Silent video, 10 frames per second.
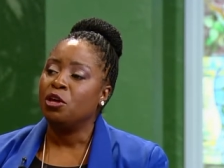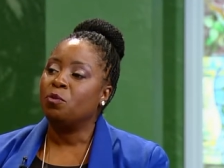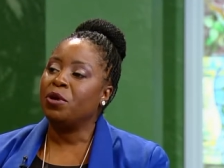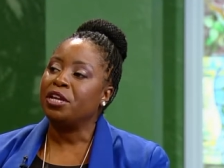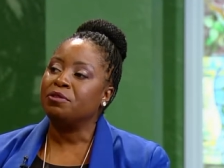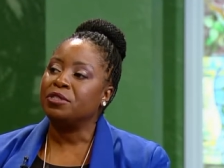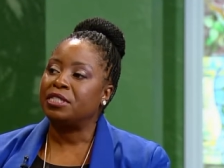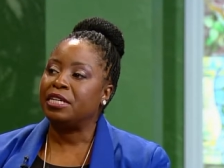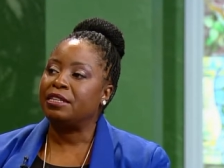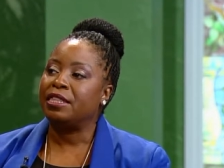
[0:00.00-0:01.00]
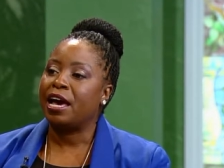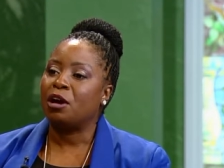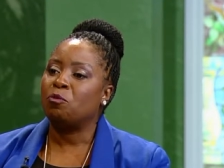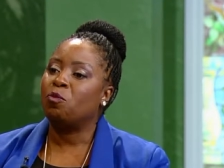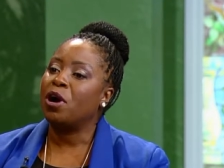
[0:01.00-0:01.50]
We don't see that
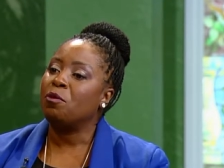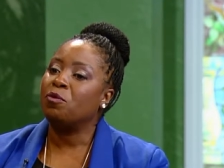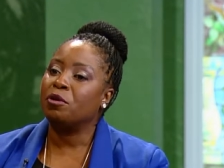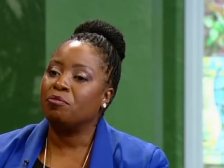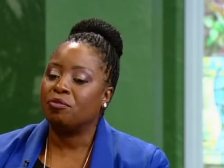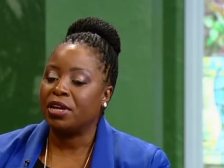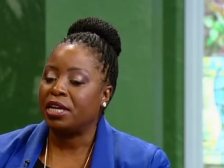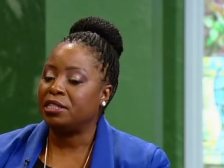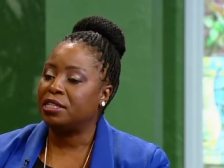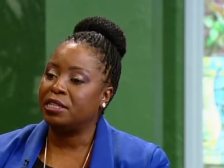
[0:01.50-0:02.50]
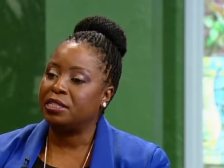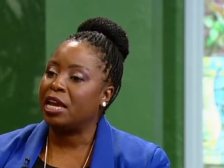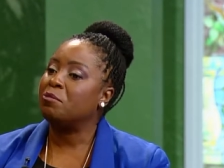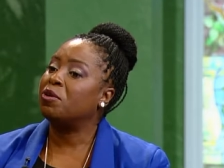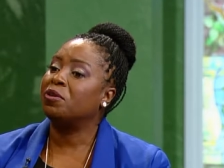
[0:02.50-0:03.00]
what we're bringing to the
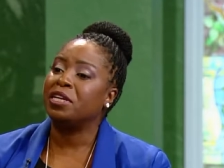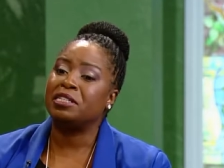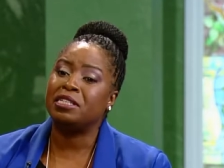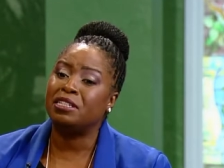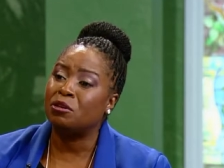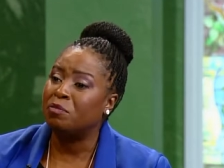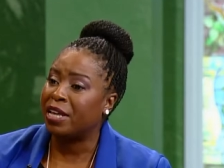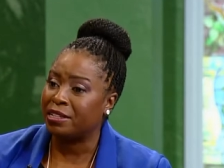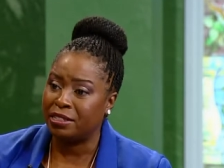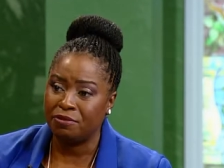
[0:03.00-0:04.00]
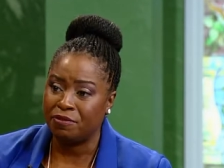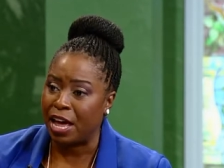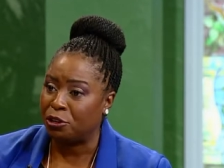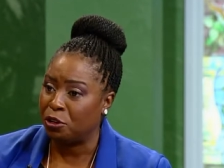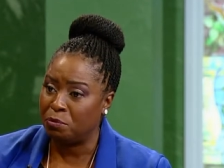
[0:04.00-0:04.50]
table is still blessed and
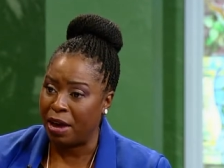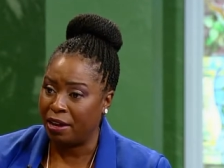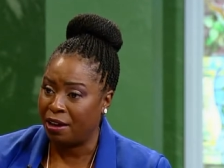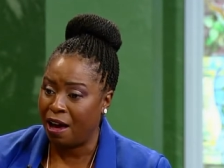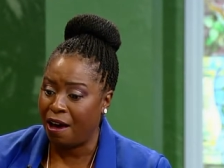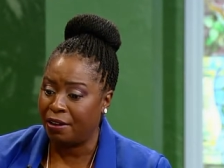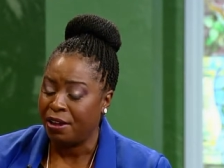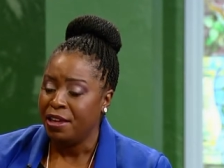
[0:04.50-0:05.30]
valued by God.